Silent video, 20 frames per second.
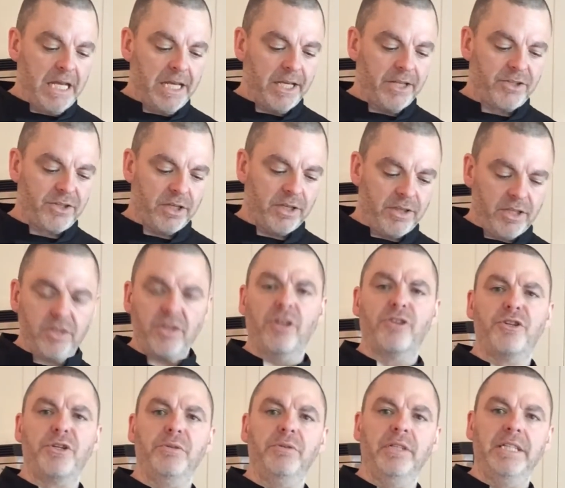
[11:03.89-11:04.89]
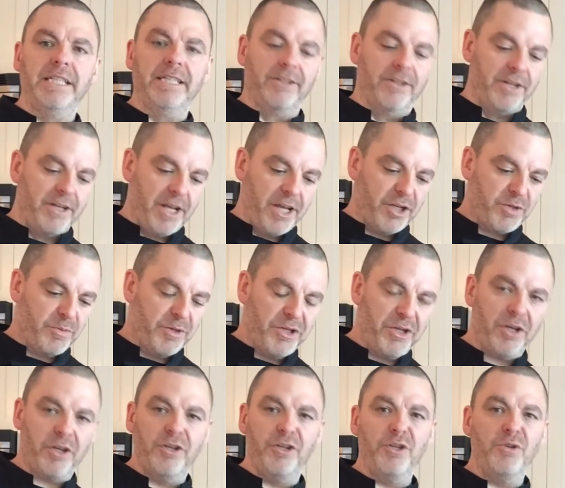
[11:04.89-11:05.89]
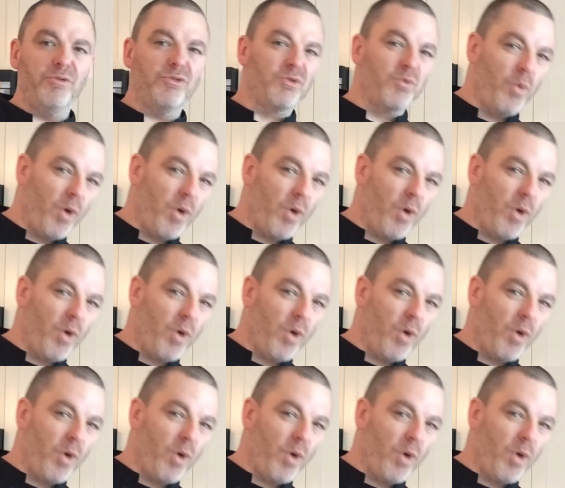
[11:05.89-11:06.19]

this is a 2-liter dish, but you can use